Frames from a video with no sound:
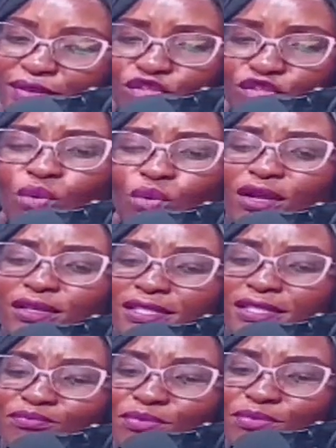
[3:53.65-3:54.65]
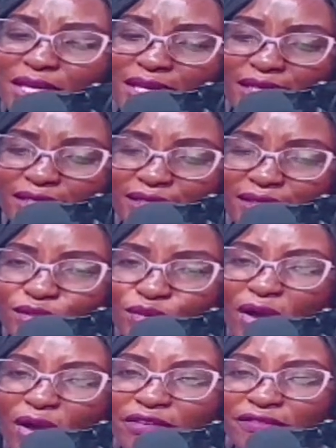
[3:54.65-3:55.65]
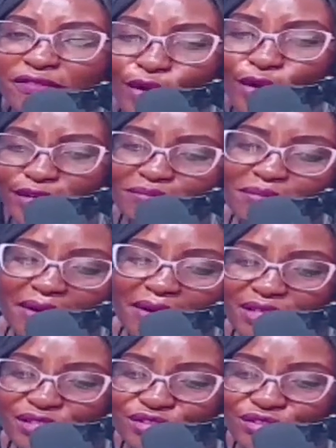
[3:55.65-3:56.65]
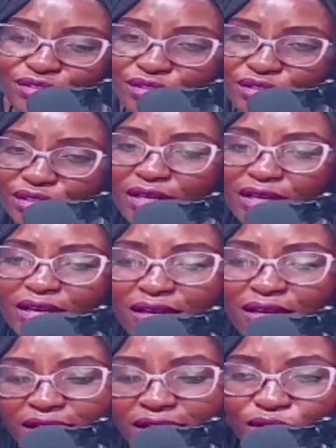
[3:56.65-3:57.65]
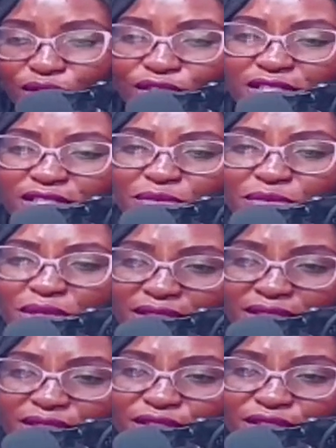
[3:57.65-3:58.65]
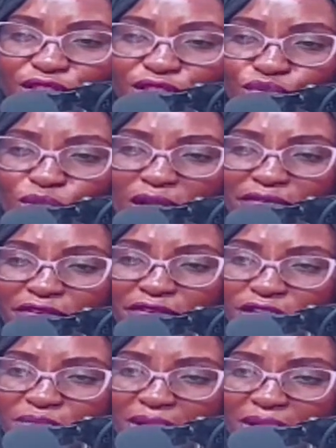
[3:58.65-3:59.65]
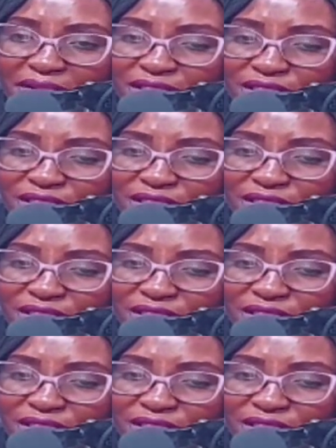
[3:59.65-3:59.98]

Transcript: So what does it mean to have a void marriage? What does it mean to have a void marriage?